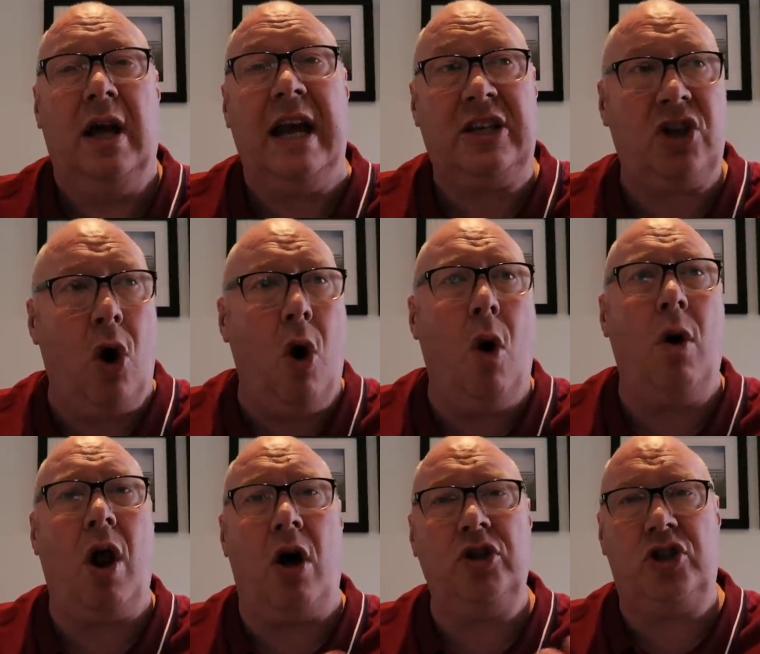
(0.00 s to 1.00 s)
It's
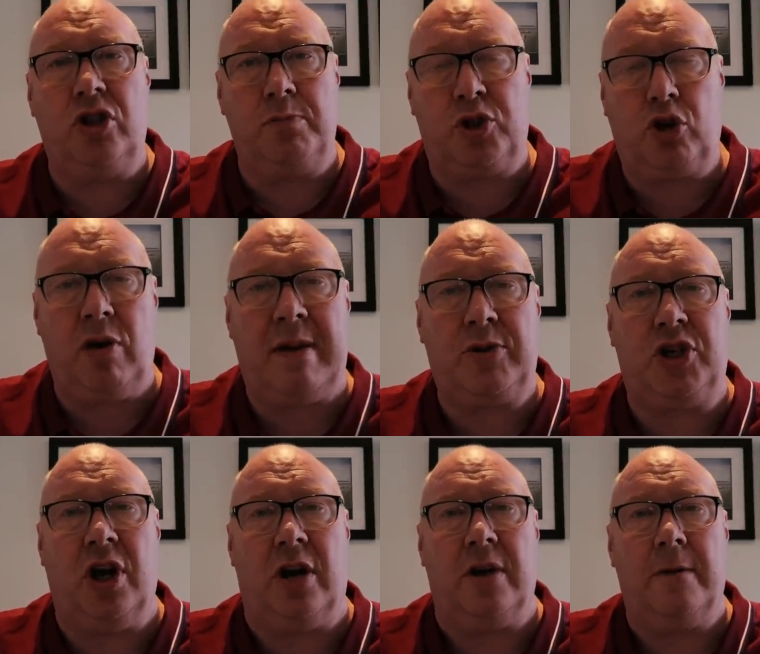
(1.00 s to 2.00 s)
all on
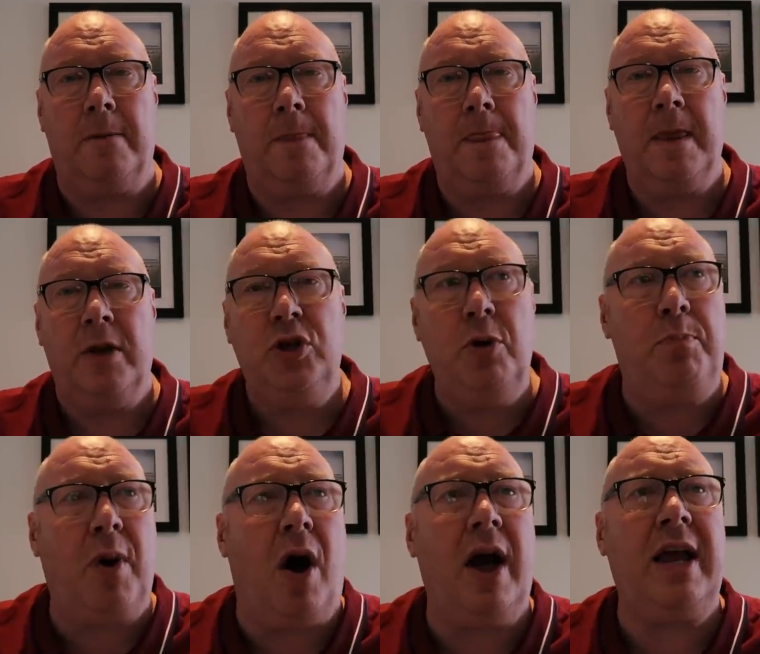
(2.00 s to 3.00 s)
subscription.
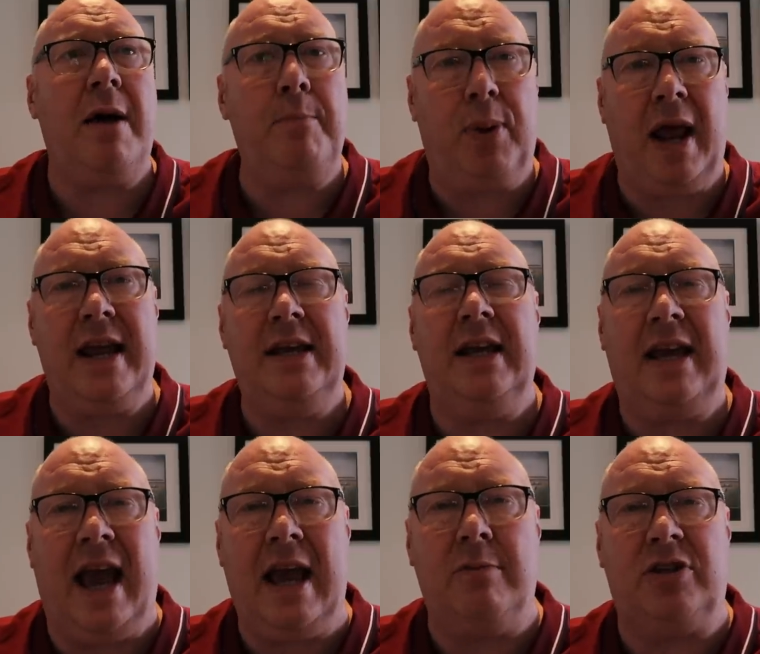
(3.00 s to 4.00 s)
You buy and play your
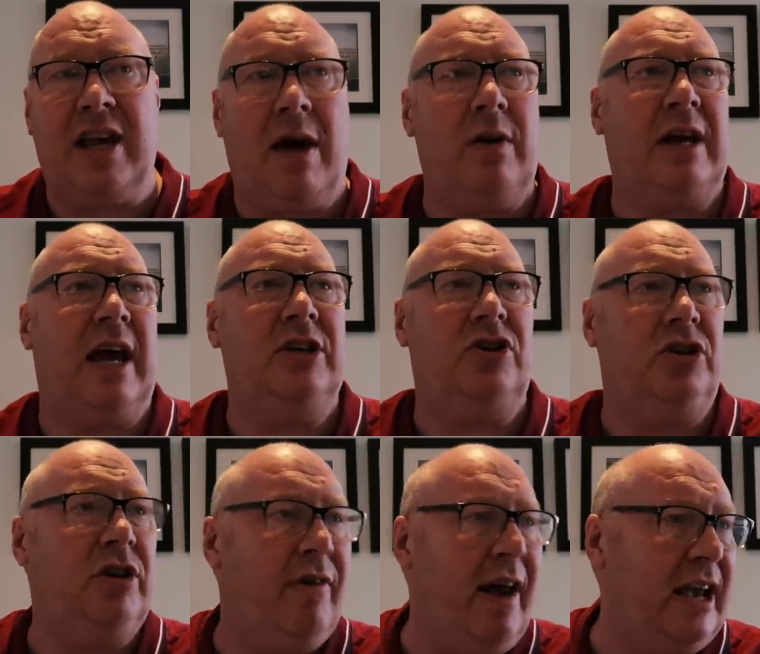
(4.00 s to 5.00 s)
games nowadays
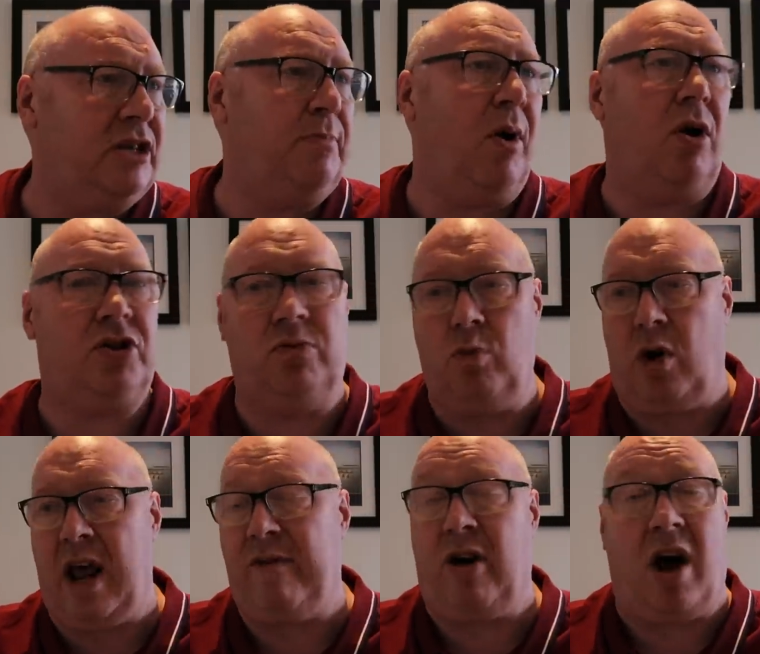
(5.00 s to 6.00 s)
on your Xbox and
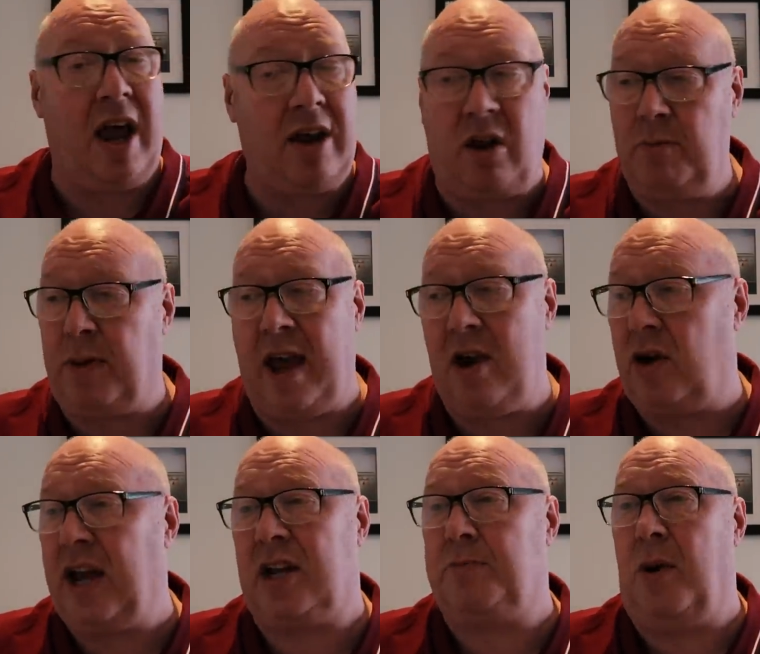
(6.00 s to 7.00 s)
whatever. I don't play on
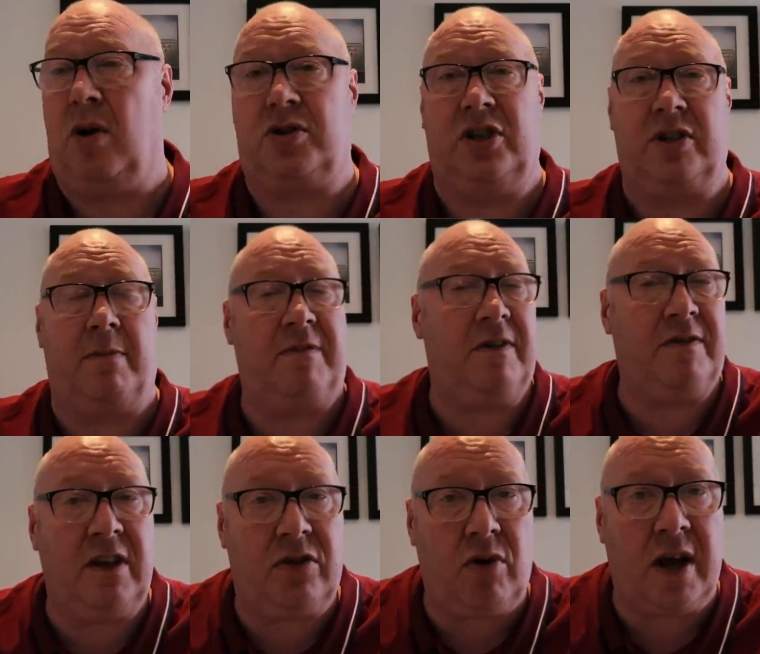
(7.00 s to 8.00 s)
Xboxes. I'm
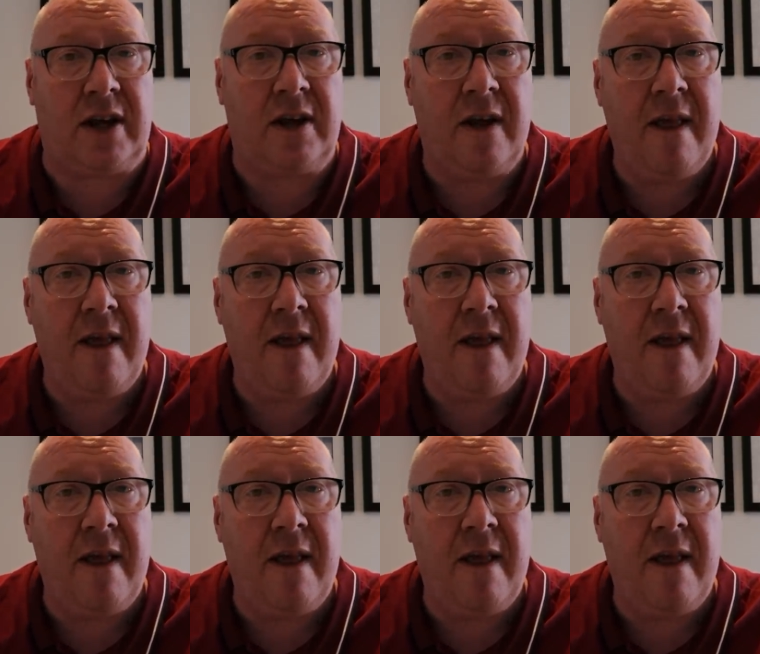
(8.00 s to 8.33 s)
53.